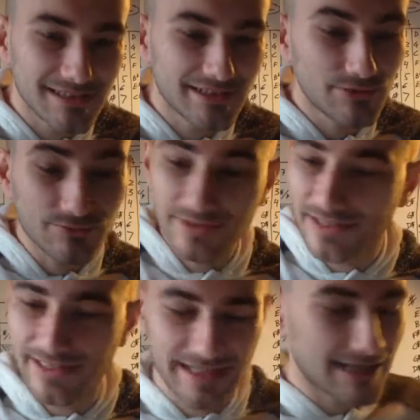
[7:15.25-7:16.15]
like, you
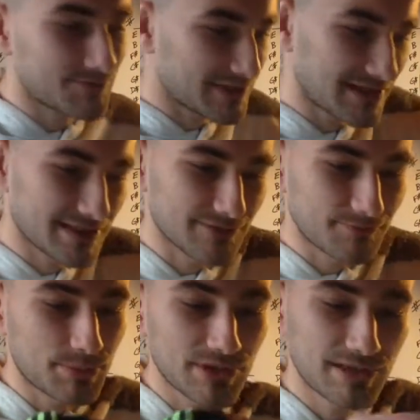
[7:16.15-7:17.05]
really have to kind
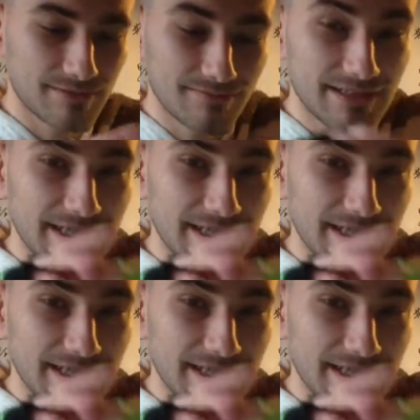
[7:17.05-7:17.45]
of put it